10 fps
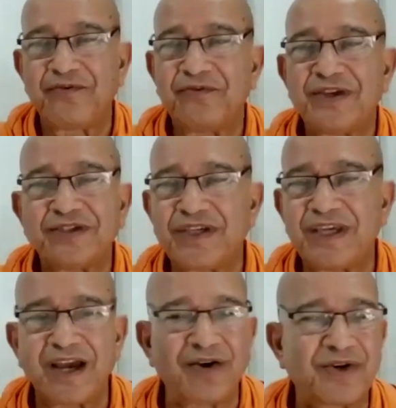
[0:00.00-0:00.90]
We
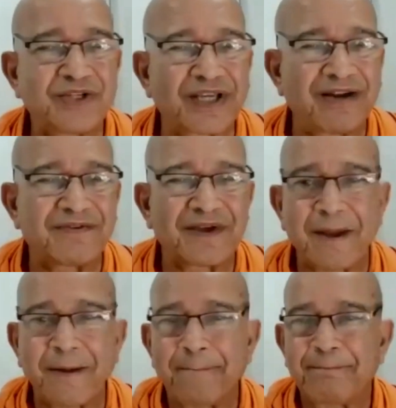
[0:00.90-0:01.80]
see ourselves.
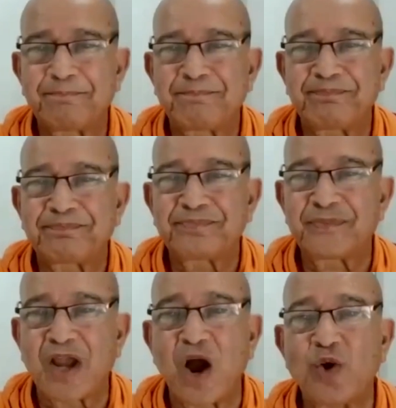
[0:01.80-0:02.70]

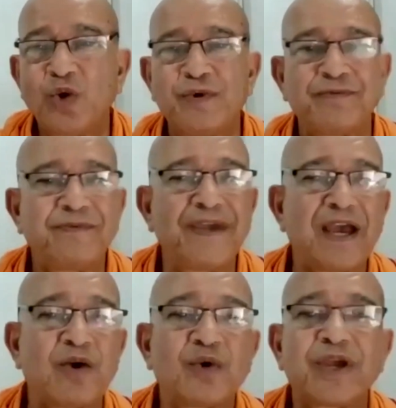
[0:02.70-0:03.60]
How do we
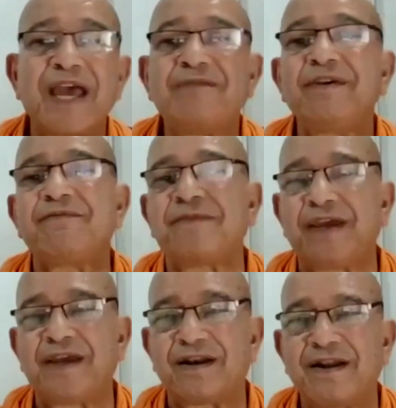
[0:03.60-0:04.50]
feel? How can we
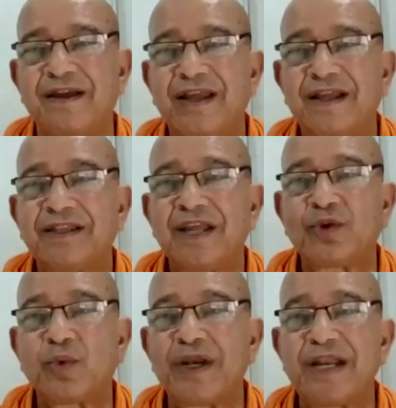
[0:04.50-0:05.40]
feel
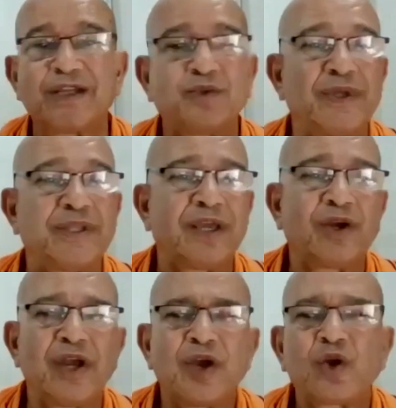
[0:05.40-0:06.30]
that oneness with the
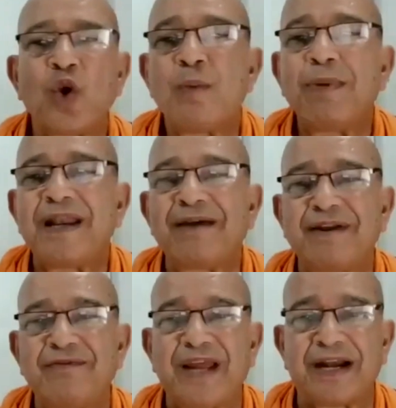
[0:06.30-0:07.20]
global
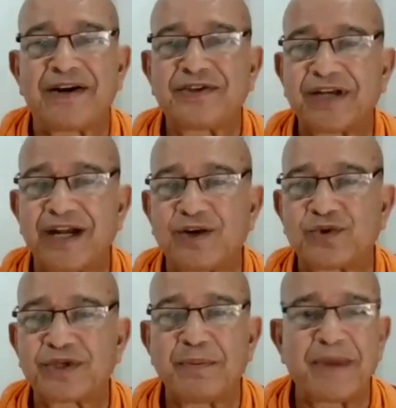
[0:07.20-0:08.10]
level we understand
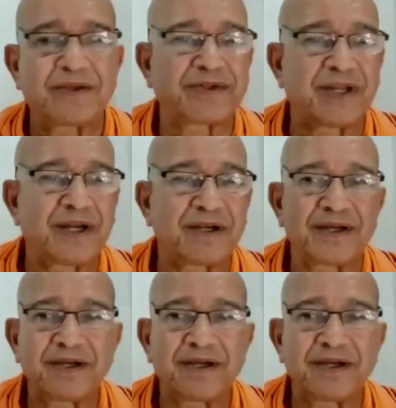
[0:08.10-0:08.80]
to some extent?